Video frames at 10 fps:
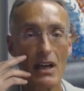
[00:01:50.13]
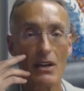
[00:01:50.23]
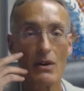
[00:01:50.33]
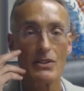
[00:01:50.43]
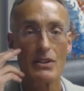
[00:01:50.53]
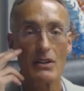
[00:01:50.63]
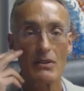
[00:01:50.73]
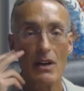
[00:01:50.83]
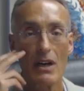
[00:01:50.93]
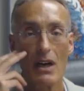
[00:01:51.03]
and
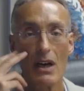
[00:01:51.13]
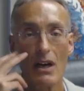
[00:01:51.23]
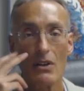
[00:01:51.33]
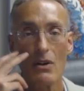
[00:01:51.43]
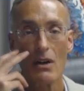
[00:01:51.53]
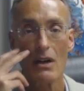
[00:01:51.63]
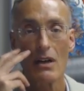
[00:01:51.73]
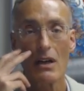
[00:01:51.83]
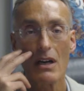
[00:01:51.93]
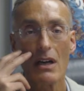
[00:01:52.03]
also
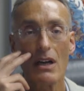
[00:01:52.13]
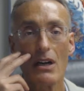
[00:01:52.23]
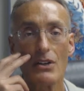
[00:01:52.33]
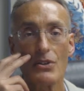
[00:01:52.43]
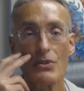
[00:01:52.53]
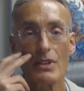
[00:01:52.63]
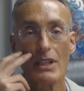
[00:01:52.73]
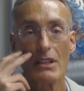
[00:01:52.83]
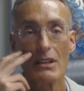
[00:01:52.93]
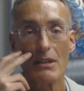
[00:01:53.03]
along to
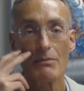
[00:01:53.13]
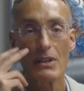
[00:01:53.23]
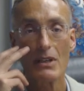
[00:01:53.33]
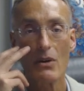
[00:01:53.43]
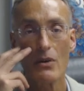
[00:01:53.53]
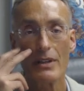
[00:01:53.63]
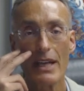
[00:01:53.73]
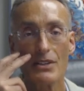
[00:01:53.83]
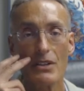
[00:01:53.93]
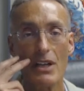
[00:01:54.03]
the lip or
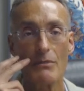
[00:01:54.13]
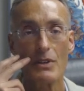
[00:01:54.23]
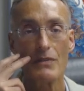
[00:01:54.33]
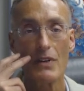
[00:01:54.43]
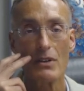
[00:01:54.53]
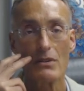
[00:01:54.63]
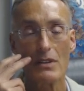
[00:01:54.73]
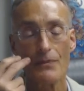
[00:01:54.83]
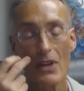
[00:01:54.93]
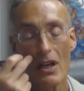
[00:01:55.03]
nasolabial fold,